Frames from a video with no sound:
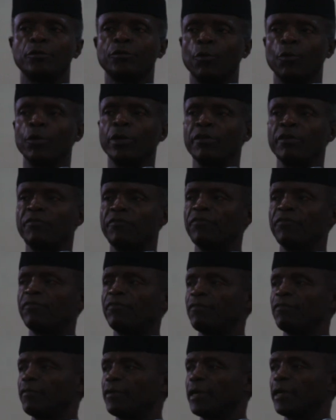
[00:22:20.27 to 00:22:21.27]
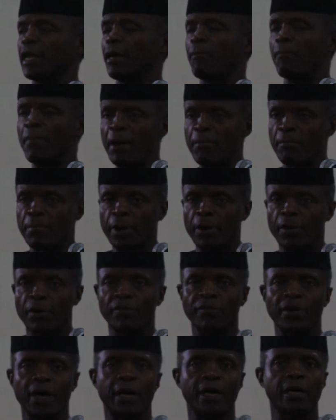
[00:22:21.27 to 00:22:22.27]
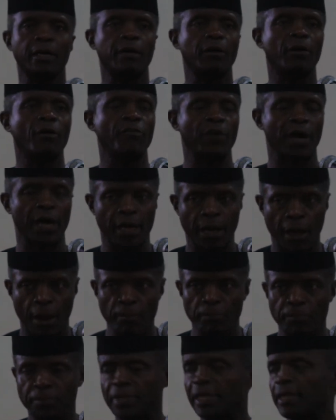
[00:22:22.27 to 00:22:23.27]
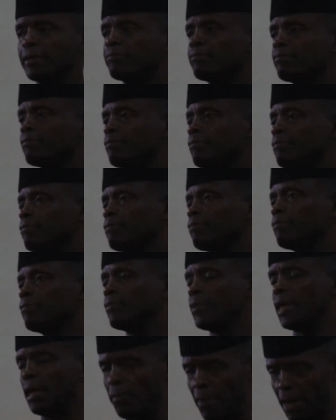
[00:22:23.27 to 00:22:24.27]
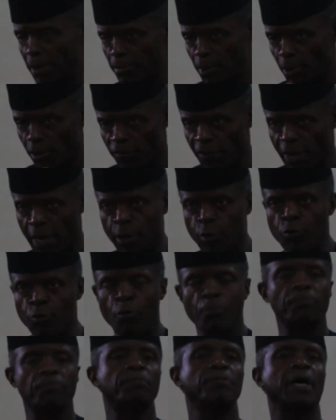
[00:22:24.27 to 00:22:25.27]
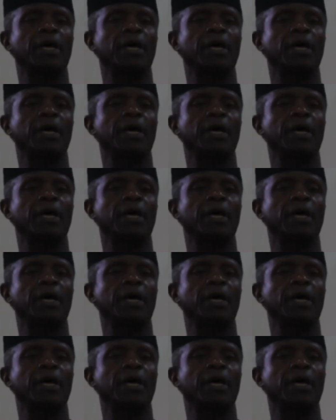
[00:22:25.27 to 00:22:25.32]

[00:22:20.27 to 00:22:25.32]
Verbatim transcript: So if a member of our, of our company, a member of our group,